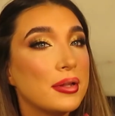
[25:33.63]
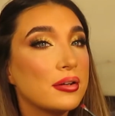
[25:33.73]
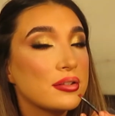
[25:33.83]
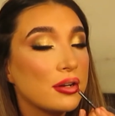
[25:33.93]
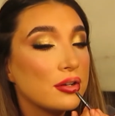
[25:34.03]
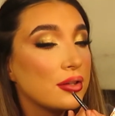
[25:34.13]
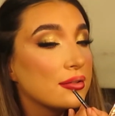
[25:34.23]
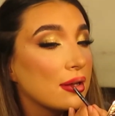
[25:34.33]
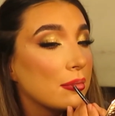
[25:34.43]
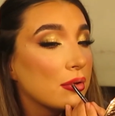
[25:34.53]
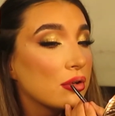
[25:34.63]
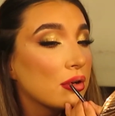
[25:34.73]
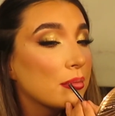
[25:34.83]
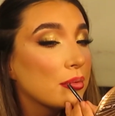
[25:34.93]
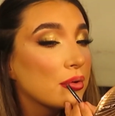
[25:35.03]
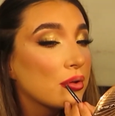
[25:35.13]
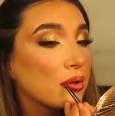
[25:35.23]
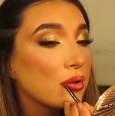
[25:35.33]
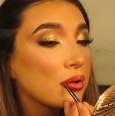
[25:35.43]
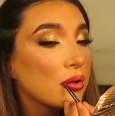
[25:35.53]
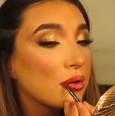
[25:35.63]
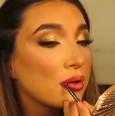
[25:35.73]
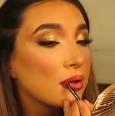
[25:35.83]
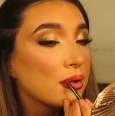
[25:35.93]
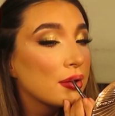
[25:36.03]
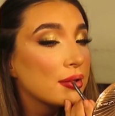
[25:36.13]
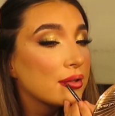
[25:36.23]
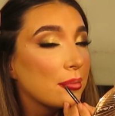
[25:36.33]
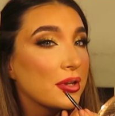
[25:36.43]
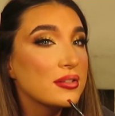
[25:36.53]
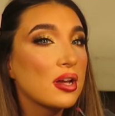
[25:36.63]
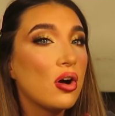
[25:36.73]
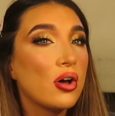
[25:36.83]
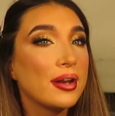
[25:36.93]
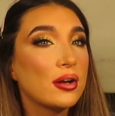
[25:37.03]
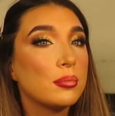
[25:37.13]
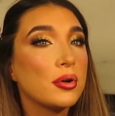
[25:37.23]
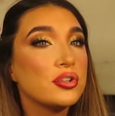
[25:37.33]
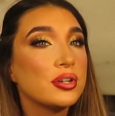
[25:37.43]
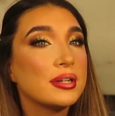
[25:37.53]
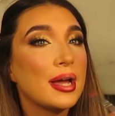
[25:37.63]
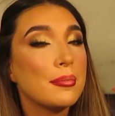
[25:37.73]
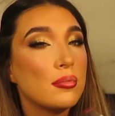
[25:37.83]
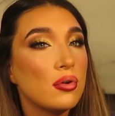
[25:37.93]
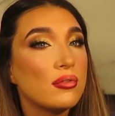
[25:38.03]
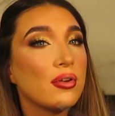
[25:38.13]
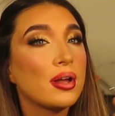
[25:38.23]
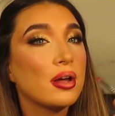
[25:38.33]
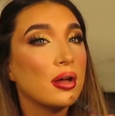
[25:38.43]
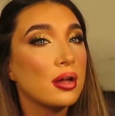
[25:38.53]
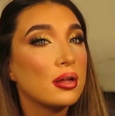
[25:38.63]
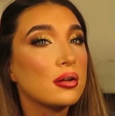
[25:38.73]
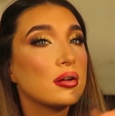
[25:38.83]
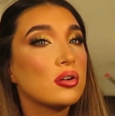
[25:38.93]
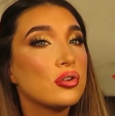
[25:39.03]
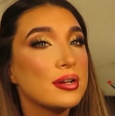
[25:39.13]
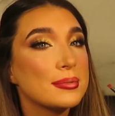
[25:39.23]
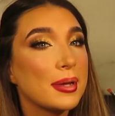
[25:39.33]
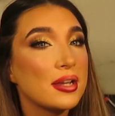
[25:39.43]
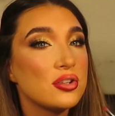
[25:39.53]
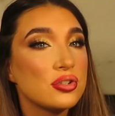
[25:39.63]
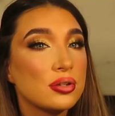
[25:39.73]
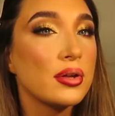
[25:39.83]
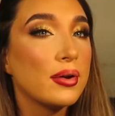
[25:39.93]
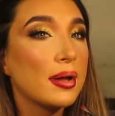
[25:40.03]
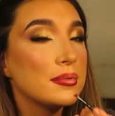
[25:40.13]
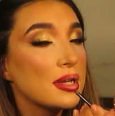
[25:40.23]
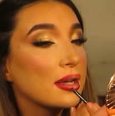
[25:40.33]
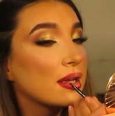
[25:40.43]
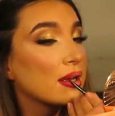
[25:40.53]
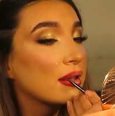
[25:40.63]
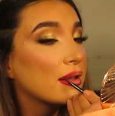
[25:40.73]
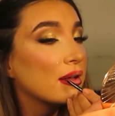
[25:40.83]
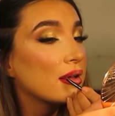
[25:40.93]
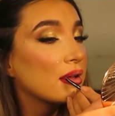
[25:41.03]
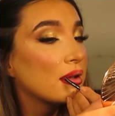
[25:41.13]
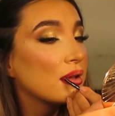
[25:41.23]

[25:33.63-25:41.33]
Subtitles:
And then I'm just going to do the same on the top. So by using a hard angle brush, you can get more of like a crisp edge. So I am taking the